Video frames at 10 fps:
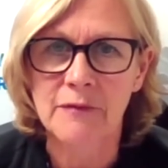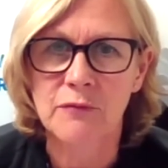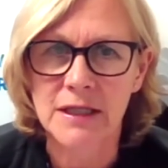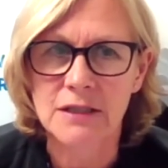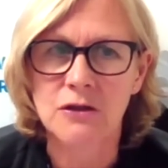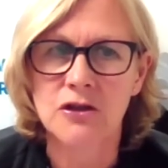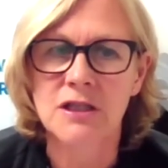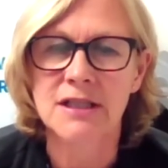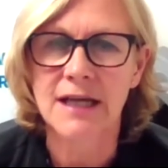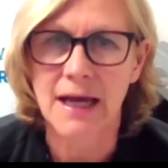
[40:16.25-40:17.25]
of research
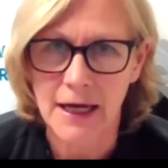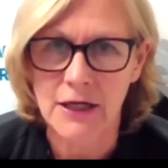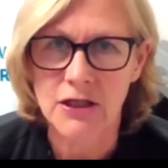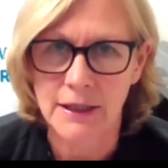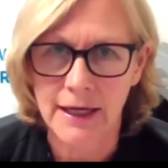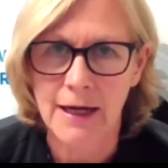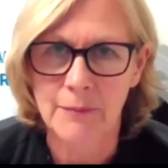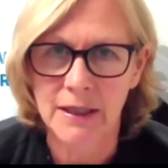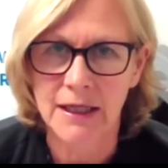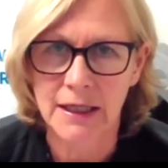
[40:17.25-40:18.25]
is actually
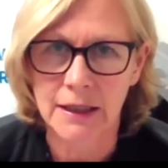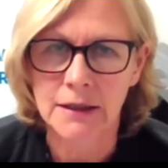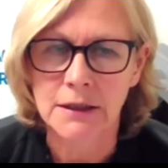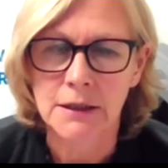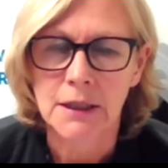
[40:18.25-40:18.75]
happening here,